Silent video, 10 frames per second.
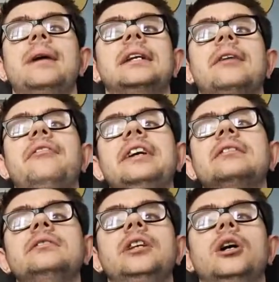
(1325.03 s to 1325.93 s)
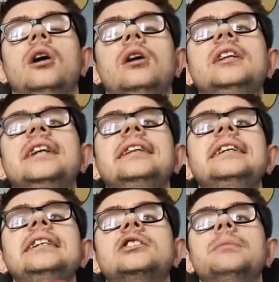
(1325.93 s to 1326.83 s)
I think,
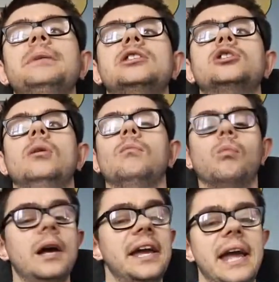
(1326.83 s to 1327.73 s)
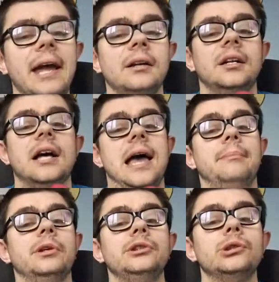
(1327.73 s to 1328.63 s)
there needs to be some way
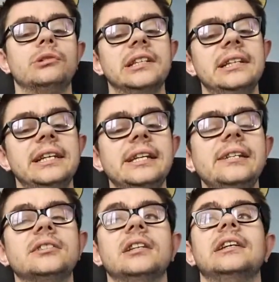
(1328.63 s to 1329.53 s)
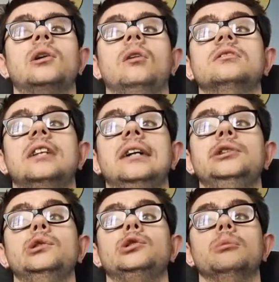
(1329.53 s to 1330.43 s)
that you can easily contact
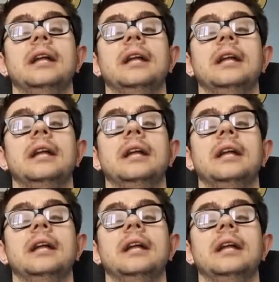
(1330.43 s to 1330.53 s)
YouTube.